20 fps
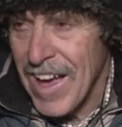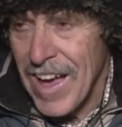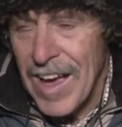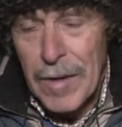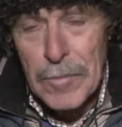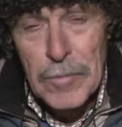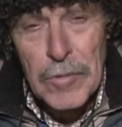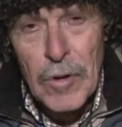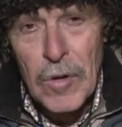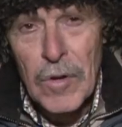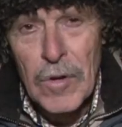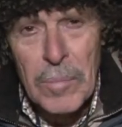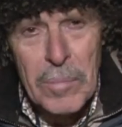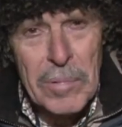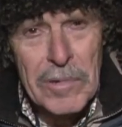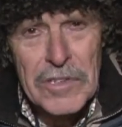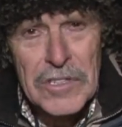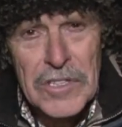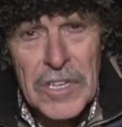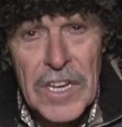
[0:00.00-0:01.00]
absolutely
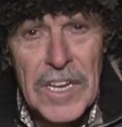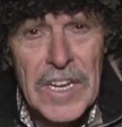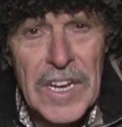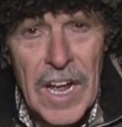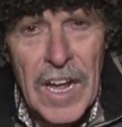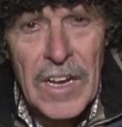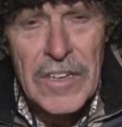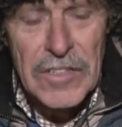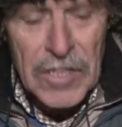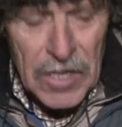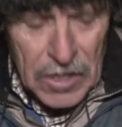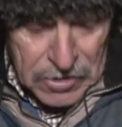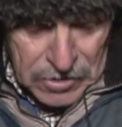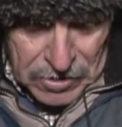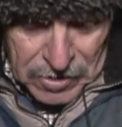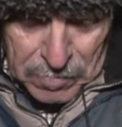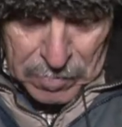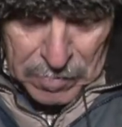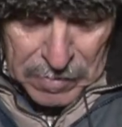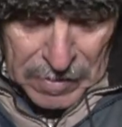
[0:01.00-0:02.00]
pristine, untouched,
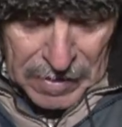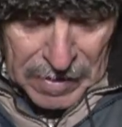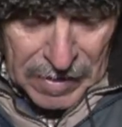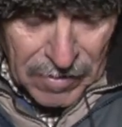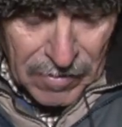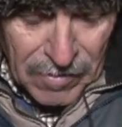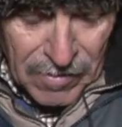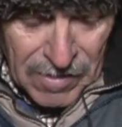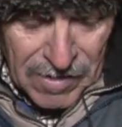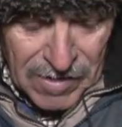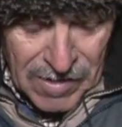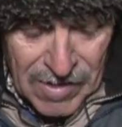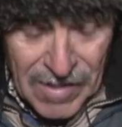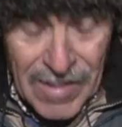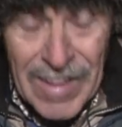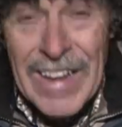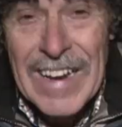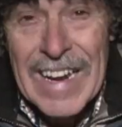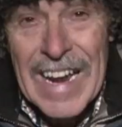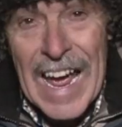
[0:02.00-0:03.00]
they've been out
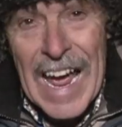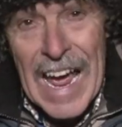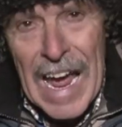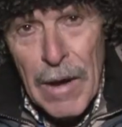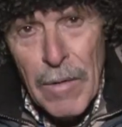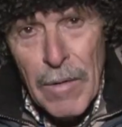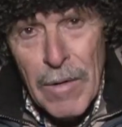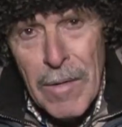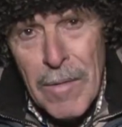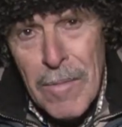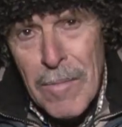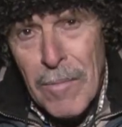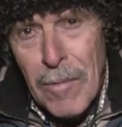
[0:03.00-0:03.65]
an hour.